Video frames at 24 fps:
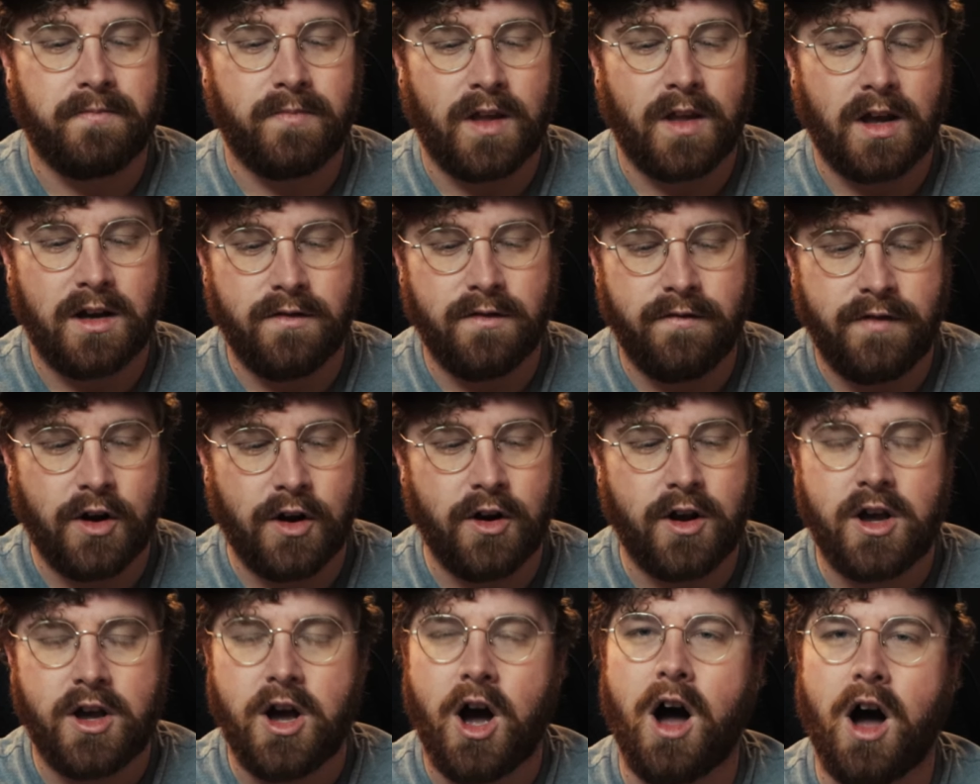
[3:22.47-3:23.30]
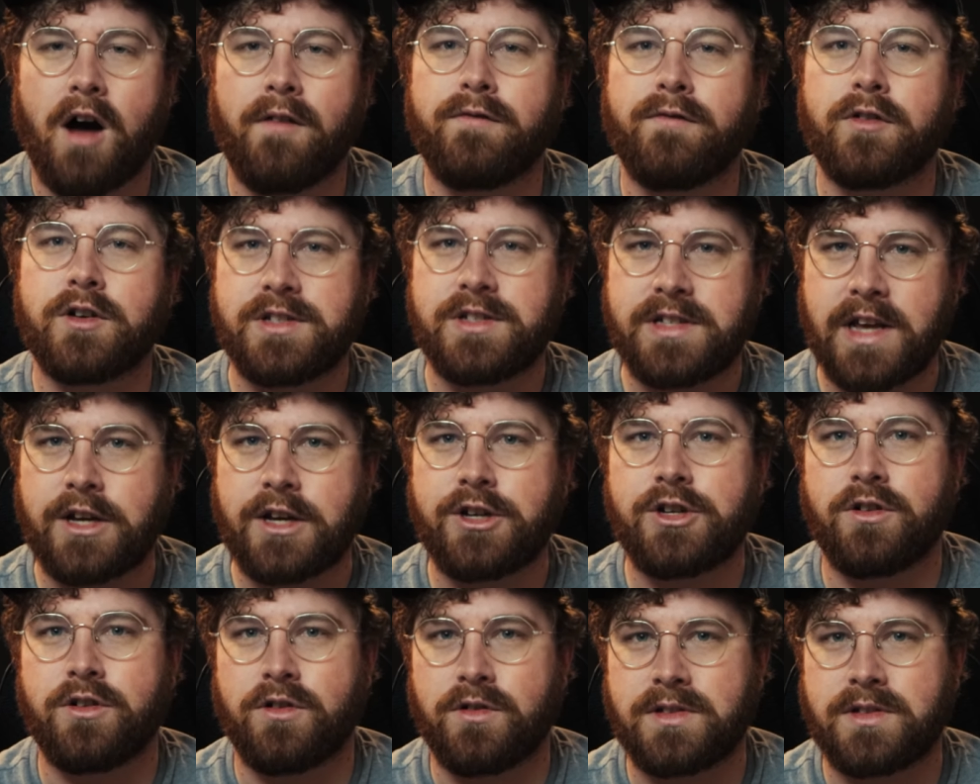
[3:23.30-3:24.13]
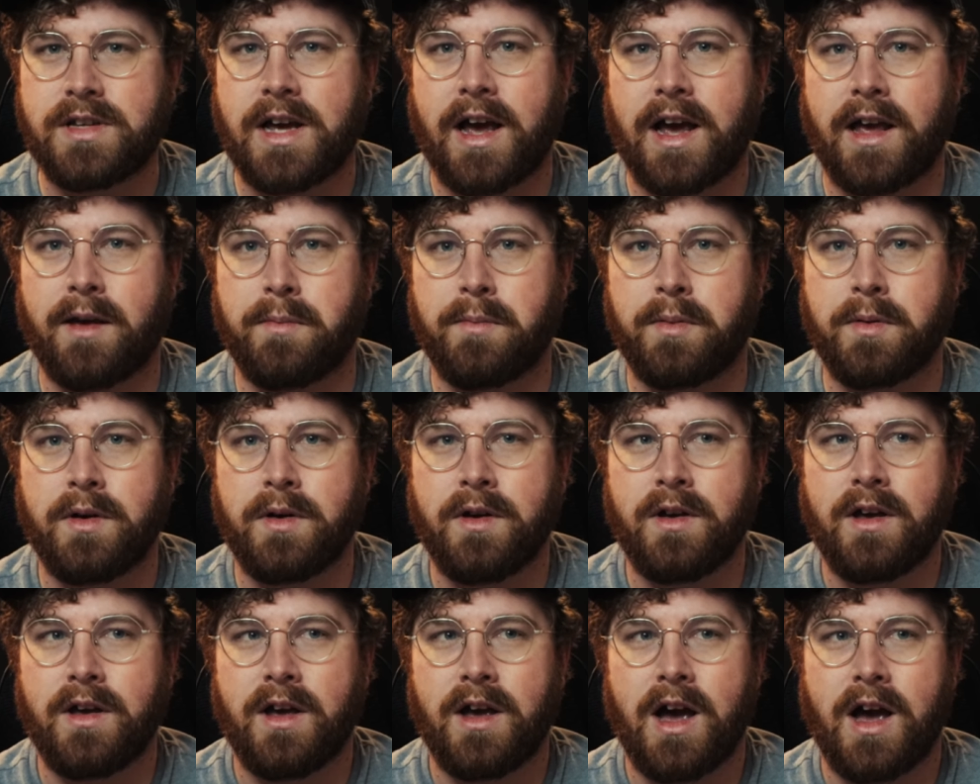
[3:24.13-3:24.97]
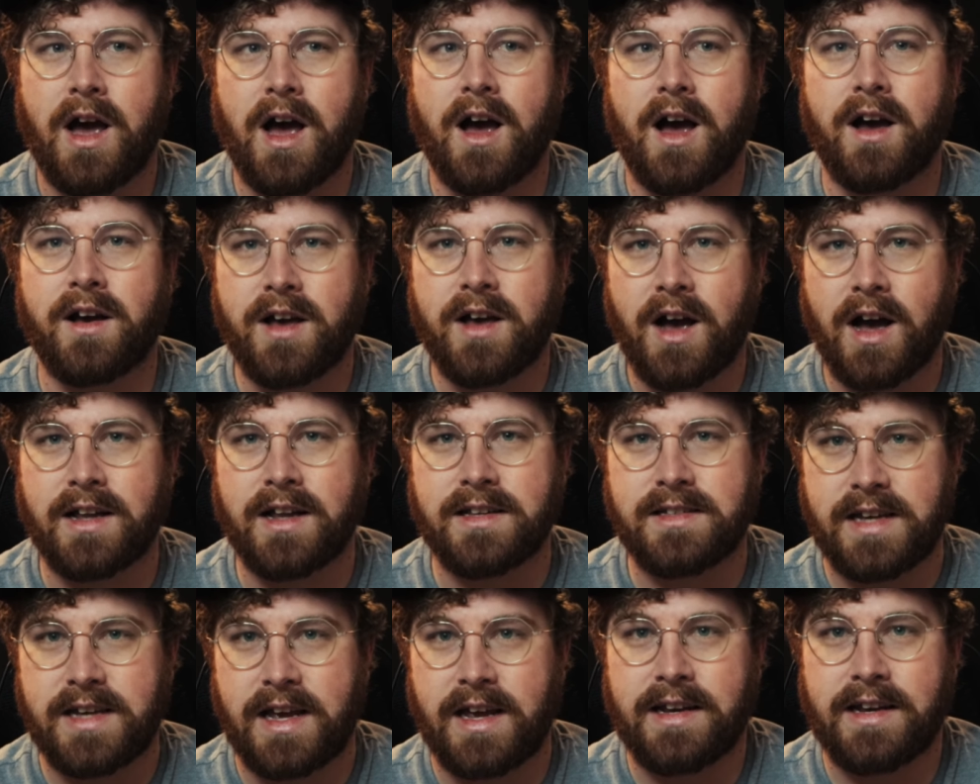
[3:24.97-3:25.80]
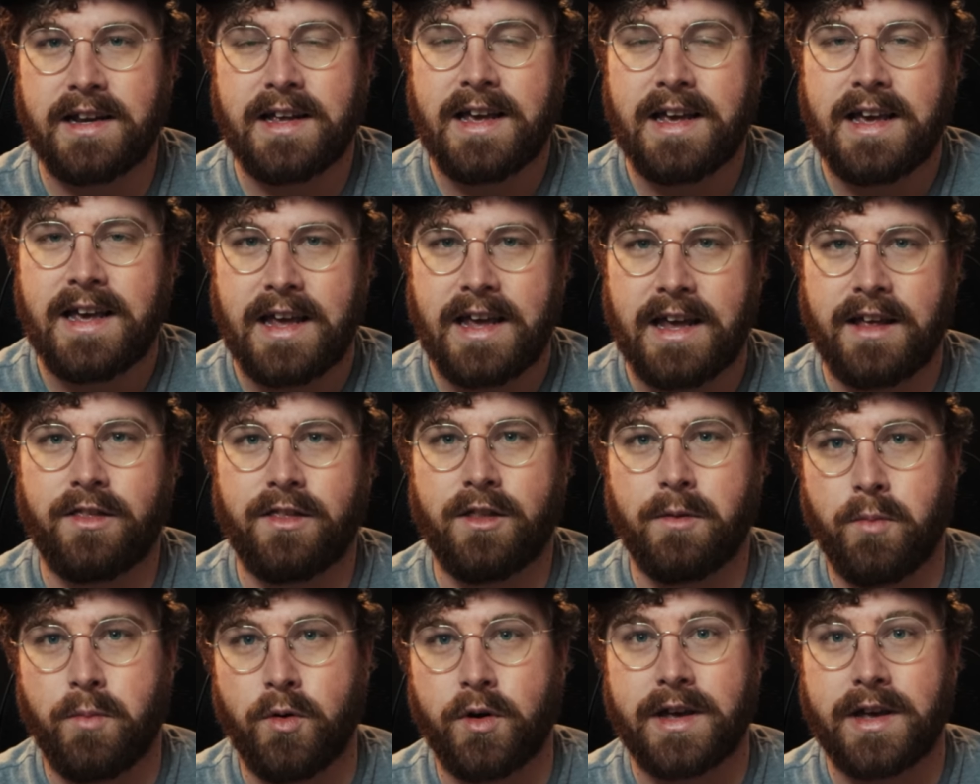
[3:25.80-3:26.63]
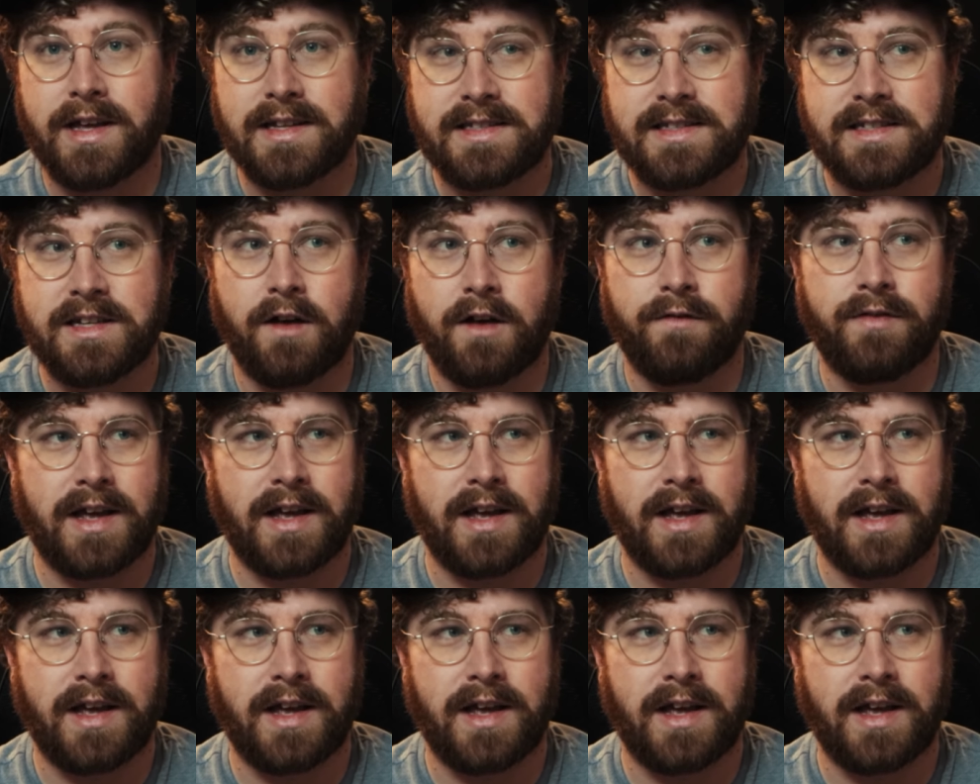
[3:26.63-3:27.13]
very conversational type content in the book itself.